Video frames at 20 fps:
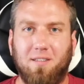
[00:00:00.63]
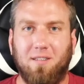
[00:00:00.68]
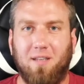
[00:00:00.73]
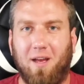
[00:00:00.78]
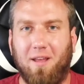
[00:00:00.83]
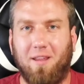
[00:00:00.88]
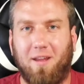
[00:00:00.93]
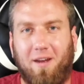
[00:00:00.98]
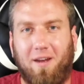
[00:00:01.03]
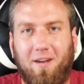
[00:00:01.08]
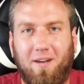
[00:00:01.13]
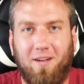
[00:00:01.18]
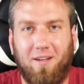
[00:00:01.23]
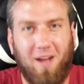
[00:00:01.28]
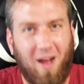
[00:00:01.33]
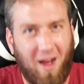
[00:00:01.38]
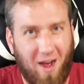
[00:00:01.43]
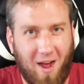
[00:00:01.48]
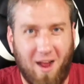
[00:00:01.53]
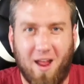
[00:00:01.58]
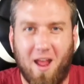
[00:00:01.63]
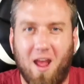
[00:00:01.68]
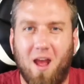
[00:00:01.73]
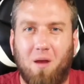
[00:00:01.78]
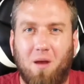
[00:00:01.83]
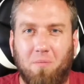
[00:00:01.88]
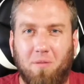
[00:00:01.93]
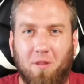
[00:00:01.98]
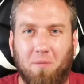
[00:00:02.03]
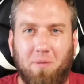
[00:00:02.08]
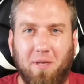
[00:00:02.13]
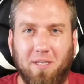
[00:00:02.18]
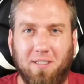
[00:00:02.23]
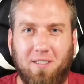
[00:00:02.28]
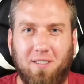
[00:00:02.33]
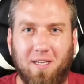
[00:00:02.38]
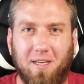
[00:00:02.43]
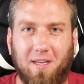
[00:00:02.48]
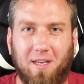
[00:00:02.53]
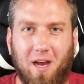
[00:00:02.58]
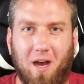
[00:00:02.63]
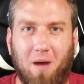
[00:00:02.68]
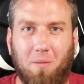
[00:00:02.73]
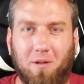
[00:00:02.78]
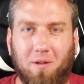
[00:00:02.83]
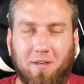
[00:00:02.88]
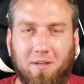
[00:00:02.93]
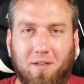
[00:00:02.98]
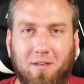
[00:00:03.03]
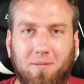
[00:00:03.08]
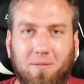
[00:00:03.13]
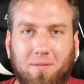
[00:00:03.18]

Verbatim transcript: Hey there, I am the PC Goblin.